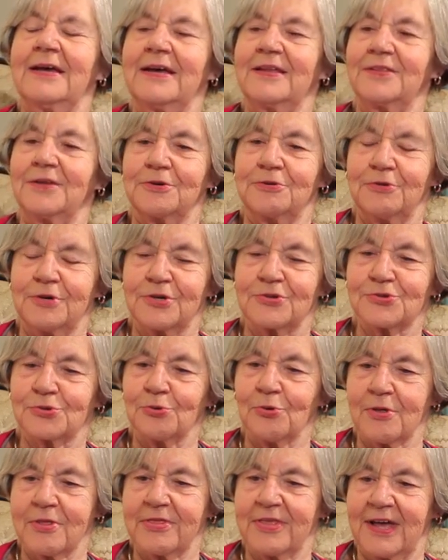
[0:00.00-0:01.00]
And the Greek
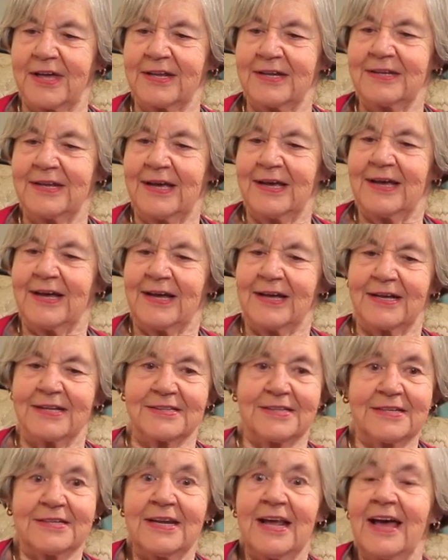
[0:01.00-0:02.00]
school then uh,
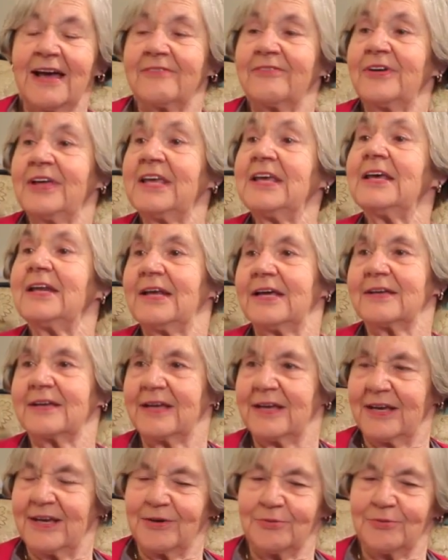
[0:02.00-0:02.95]
didn't have heating.